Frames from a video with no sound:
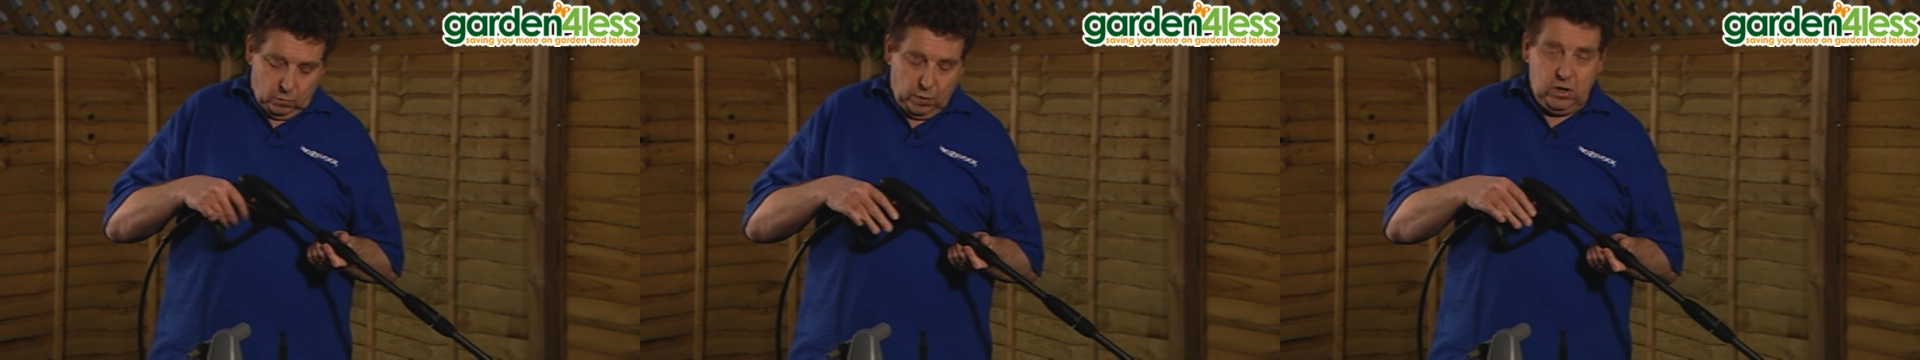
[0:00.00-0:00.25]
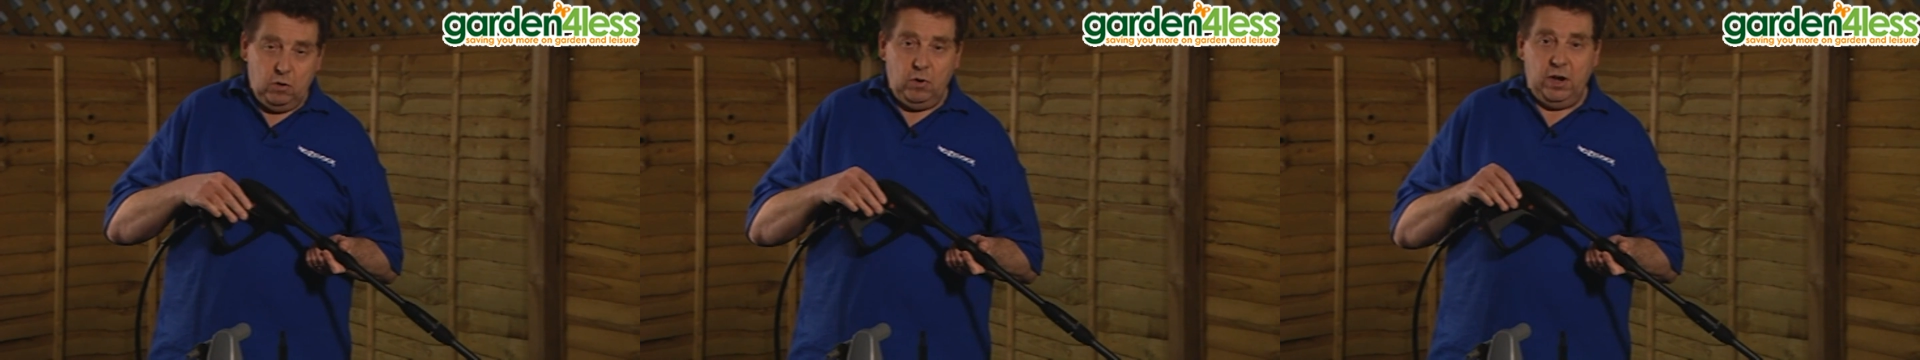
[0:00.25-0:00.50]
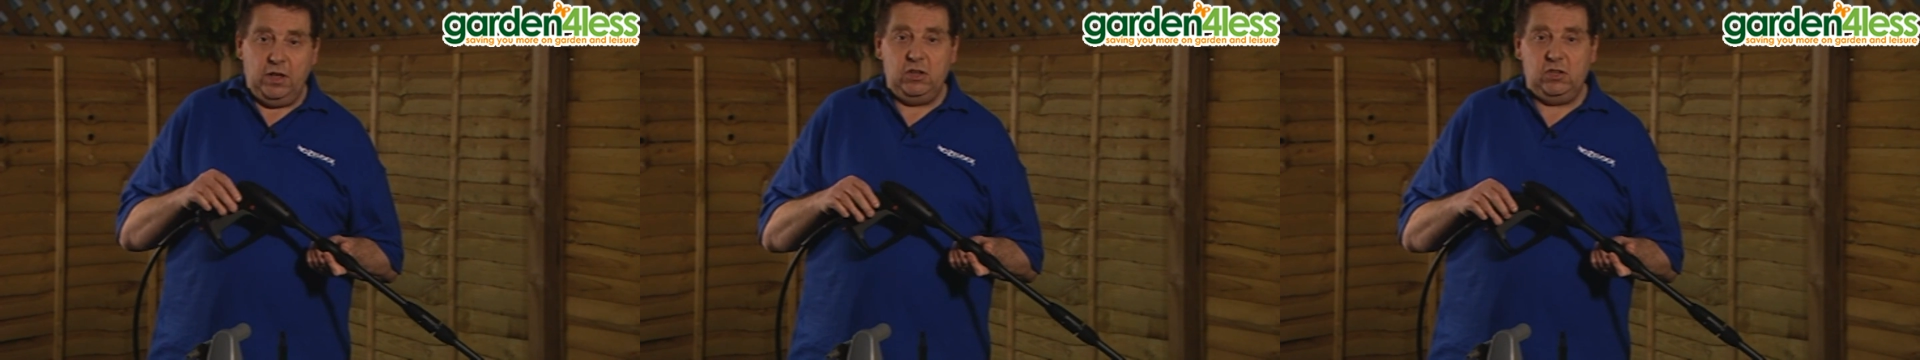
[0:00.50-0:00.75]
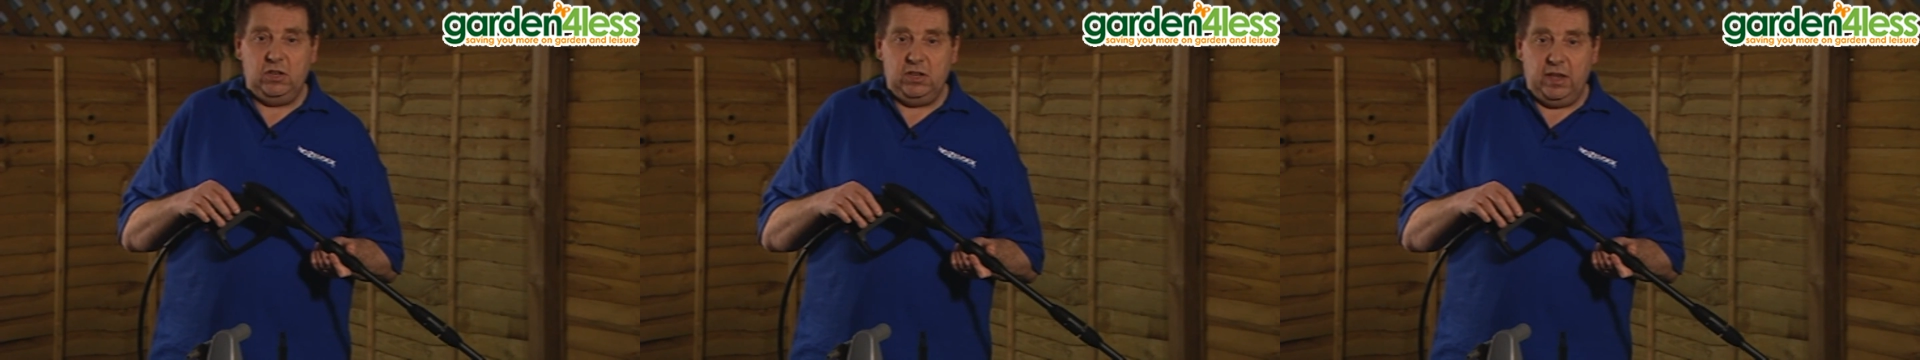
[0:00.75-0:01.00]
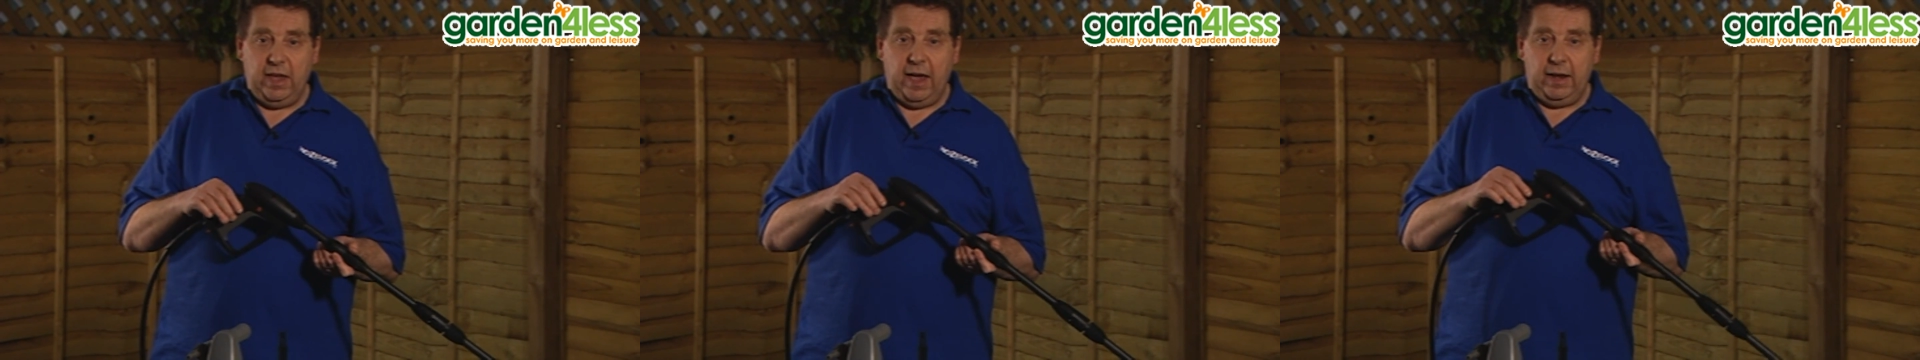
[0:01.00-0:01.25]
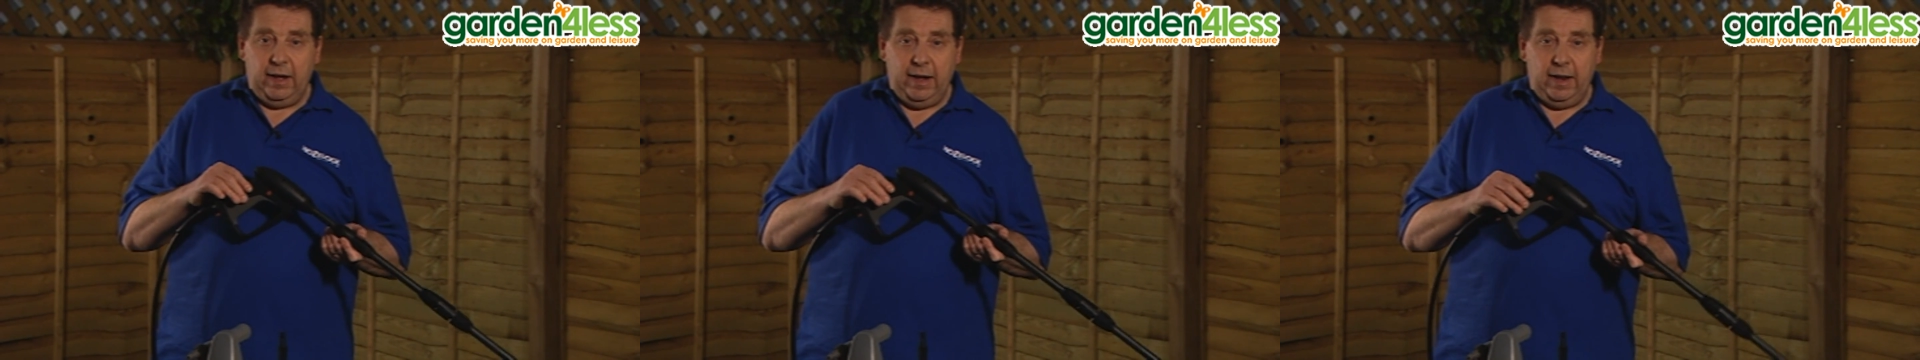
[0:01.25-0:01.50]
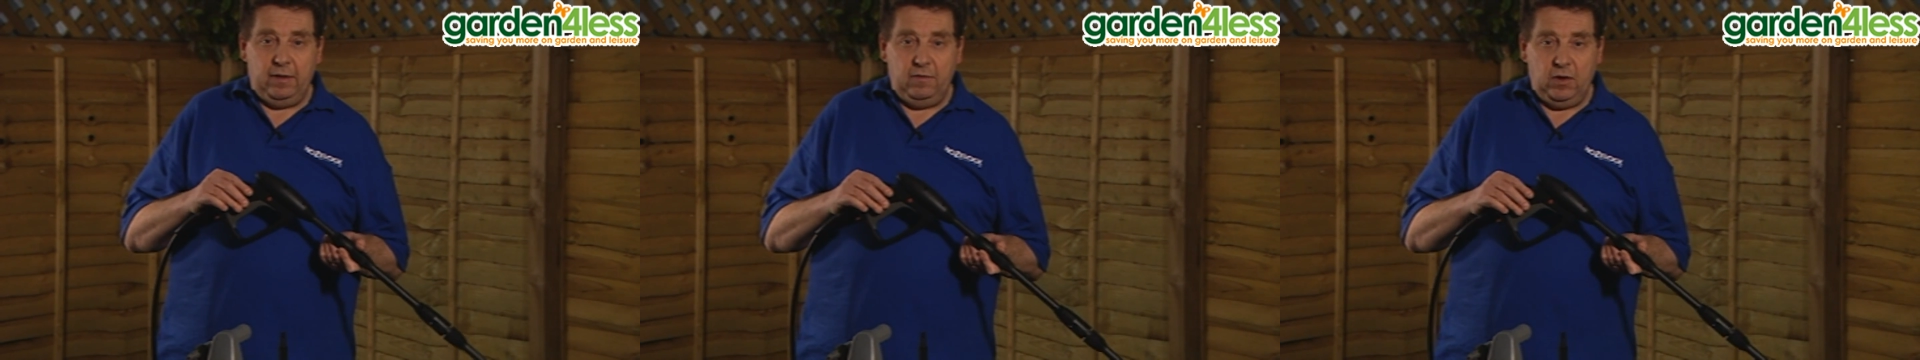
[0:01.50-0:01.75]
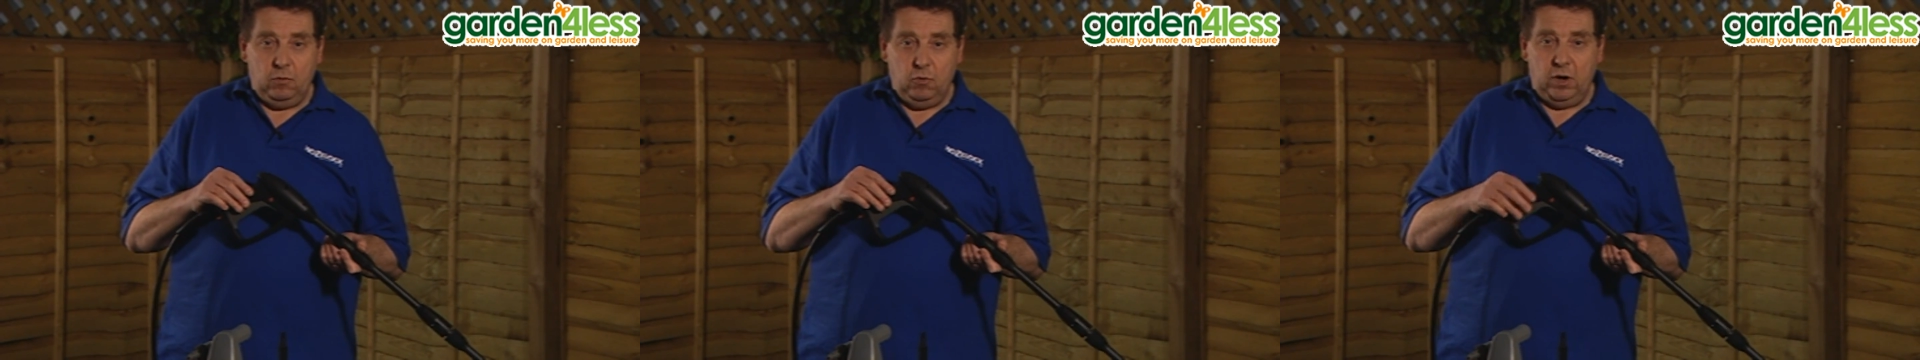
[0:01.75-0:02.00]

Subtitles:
When you release it again, leave it